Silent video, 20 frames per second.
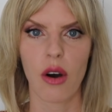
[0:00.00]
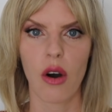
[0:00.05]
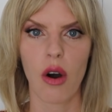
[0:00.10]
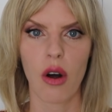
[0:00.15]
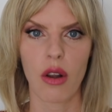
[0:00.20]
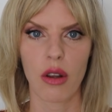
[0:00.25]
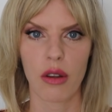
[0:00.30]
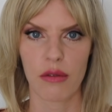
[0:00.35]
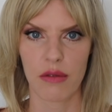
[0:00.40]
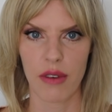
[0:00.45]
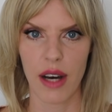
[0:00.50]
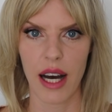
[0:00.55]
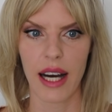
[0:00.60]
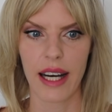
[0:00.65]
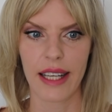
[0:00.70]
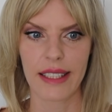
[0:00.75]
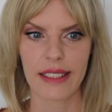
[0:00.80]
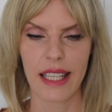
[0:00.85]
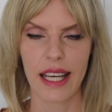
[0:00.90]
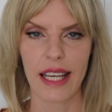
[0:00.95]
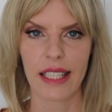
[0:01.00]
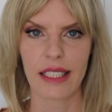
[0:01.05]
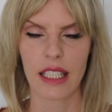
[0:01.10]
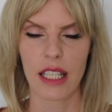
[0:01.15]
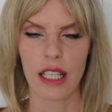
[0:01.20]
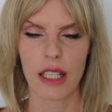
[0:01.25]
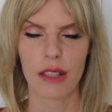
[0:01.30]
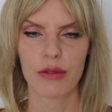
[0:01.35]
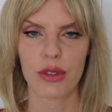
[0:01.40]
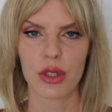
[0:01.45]
all of that
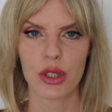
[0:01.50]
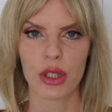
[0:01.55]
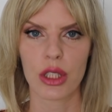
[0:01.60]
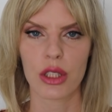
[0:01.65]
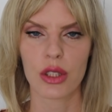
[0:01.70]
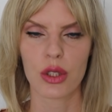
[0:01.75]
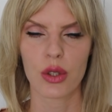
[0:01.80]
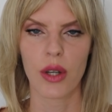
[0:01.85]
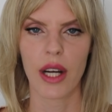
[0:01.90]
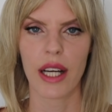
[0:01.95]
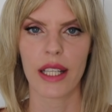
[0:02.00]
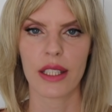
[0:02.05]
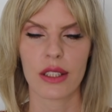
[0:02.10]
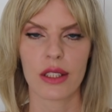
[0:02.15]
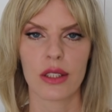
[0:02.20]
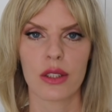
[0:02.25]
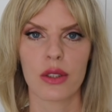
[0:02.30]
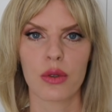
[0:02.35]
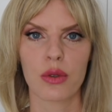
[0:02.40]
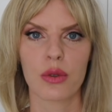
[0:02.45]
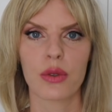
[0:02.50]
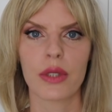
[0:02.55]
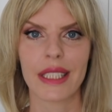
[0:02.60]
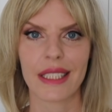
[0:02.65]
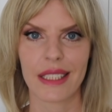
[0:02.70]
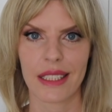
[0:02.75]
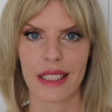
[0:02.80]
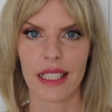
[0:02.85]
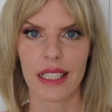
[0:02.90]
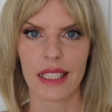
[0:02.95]
and if she tries to
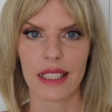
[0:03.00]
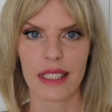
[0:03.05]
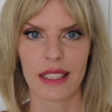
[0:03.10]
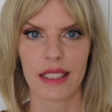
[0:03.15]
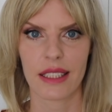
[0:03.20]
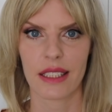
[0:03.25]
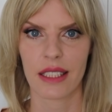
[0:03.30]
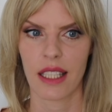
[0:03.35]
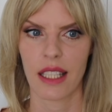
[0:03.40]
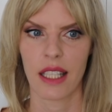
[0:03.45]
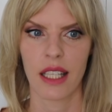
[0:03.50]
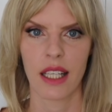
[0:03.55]
resist